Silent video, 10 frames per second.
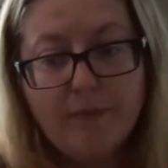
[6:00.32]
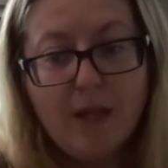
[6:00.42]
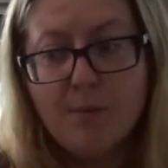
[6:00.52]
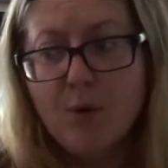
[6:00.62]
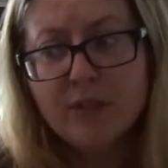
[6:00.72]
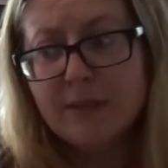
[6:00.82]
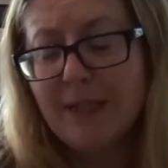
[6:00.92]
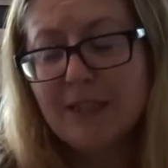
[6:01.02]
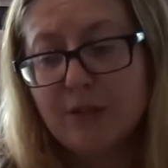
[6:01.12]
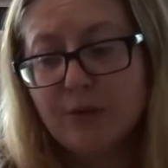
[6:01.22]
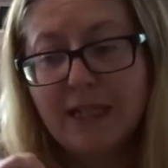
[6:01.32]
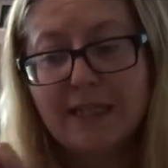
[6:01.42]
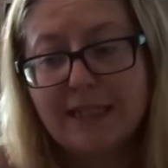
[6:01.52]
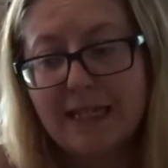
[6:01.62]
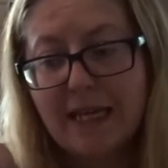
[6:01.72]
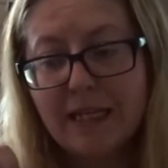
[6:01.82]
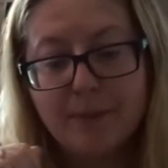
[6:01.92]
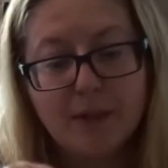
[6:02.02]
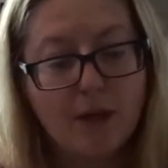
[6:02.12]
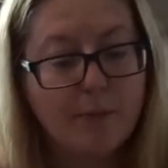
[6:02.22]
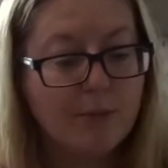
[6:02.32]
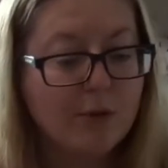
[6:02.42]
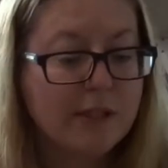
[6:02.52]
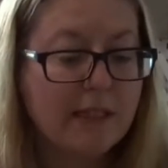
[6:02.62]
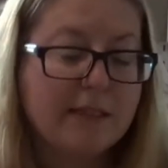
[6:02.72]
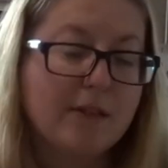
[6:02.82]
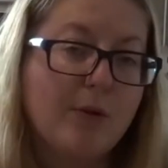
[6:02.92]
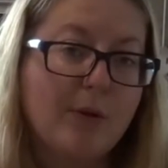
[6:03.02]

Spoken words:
most of them actually, I don't think I'll take any of the, most of these will go